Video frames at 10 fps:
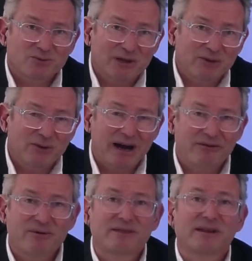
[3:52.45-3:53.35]
We do
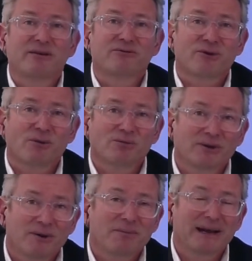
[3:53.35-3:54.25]
everything from the
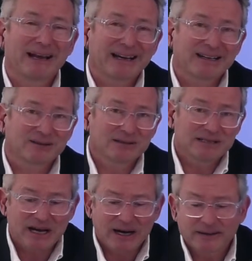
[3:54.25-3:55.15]
mechanical
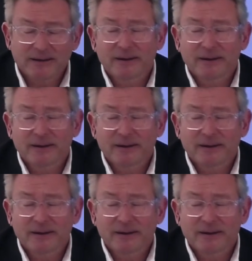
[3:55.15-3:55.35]
design,